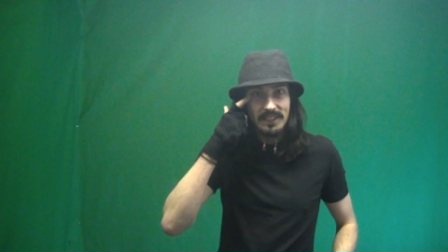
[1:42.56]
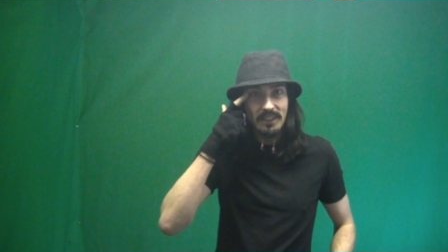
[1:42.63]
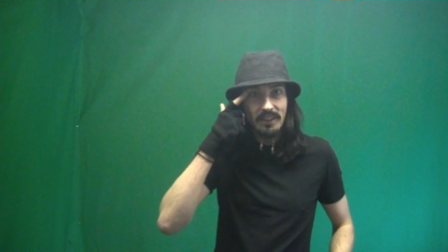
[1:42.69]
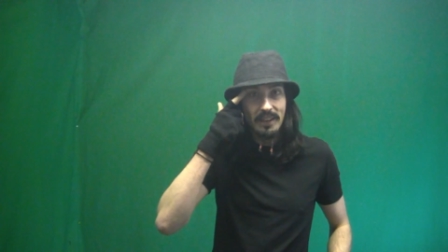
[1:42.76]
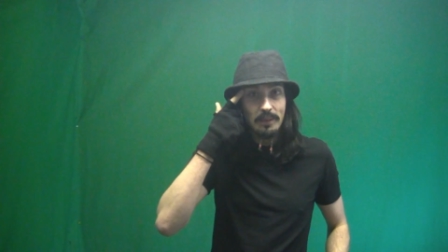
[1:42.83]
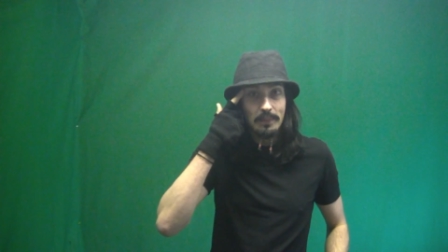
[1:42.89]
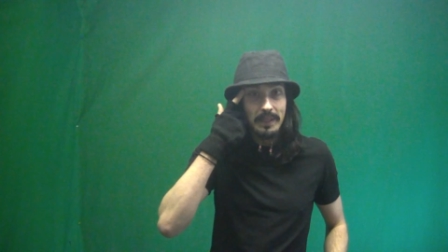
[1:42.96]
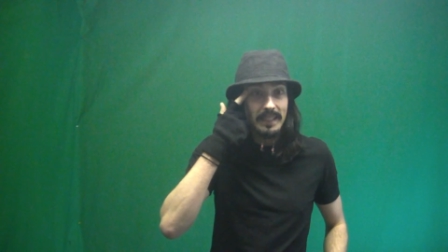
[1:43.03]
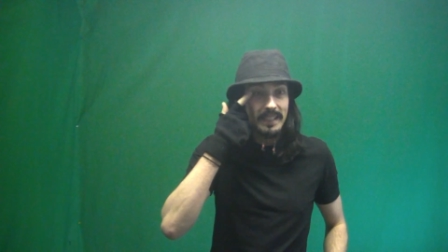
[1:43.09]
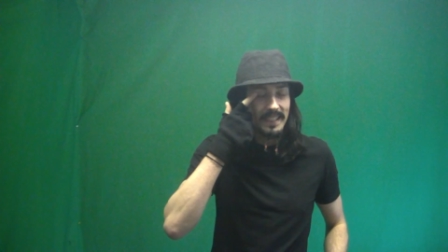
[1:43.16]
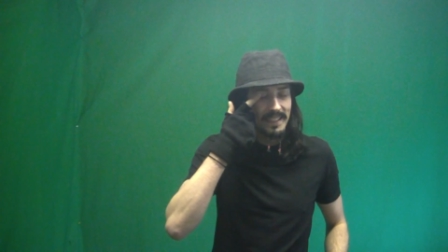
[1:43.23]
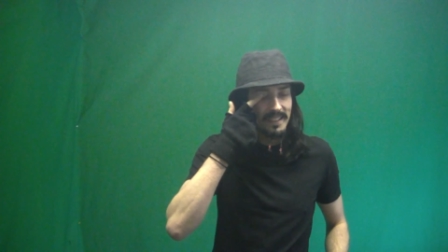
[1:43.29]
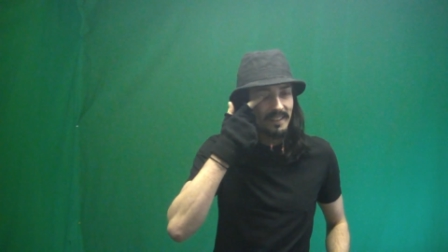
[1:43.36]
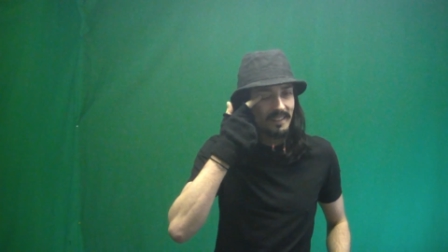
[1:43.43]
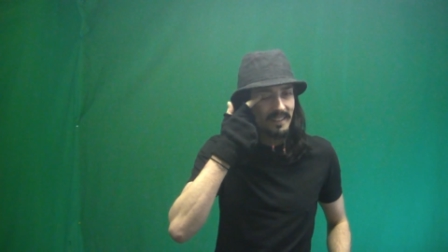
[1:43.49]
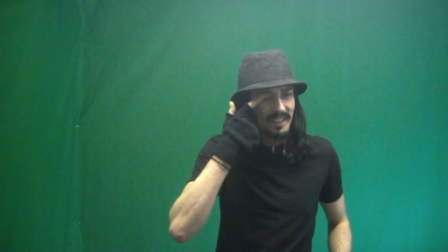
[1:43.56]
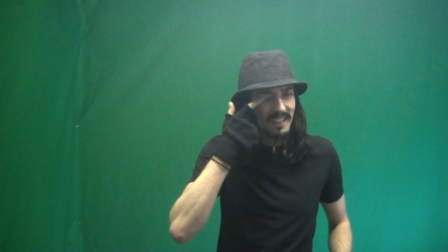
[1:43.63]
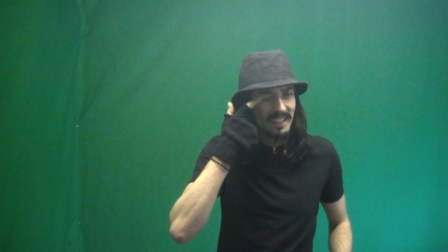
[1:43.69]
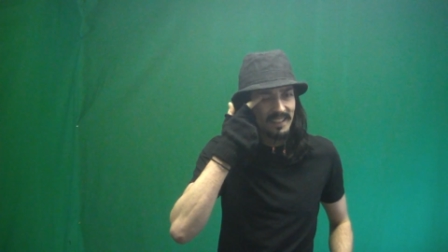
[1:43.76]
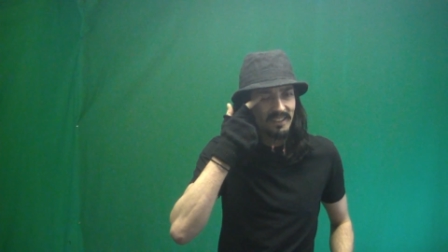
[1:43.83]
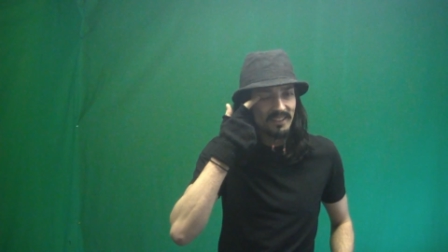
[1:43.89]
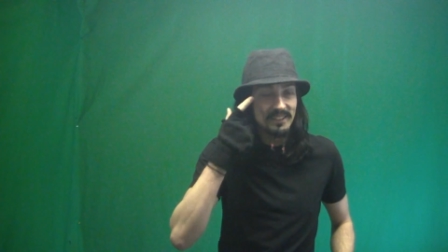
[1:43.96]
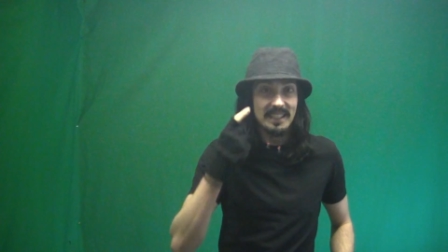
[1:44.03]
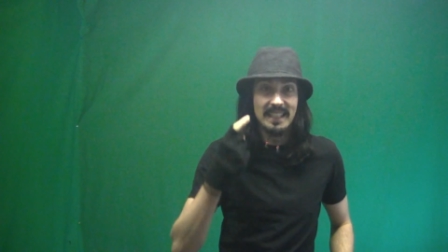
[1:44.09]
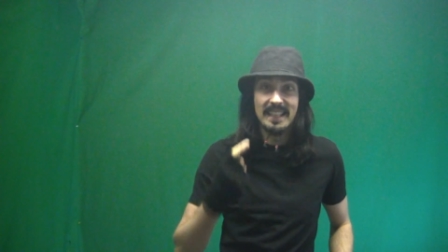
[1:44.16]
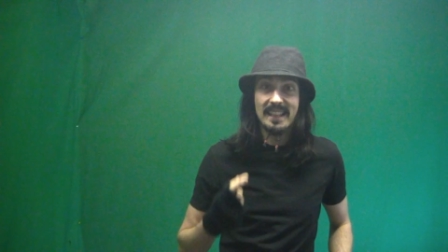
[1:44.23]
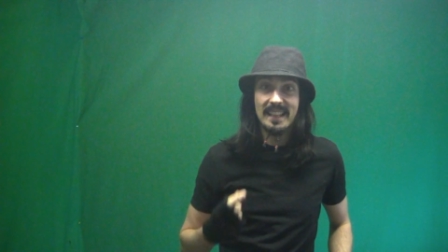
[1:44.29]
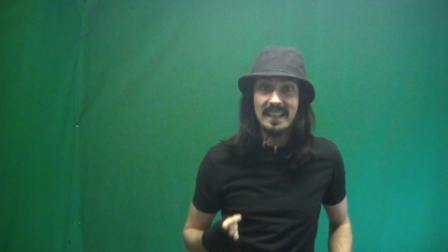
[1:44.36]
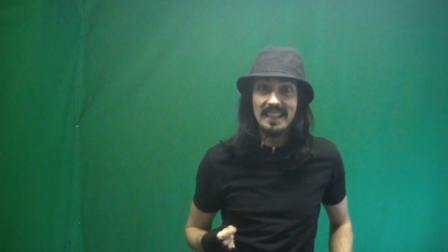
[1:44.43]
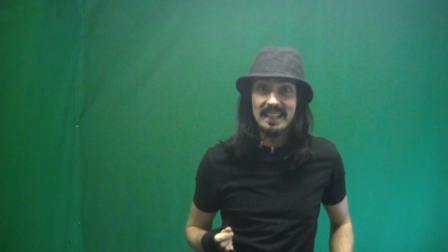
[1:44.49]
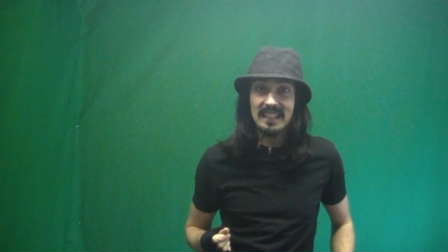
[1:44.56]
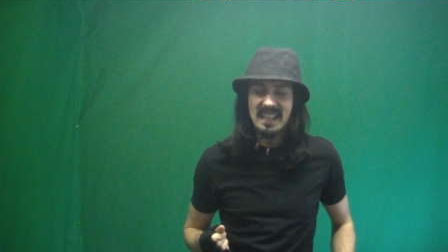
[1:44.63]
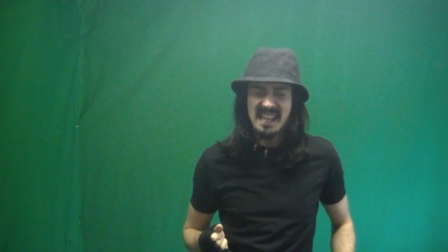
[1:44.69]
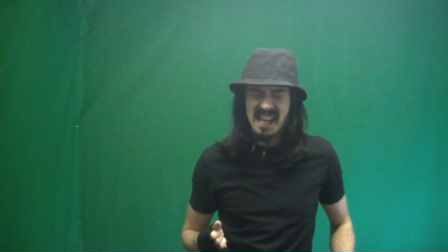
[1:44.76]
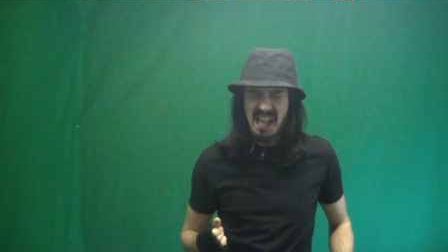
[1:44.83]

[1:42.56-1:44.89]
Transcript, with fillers: the sight a bit in this eye. Can't see a thing.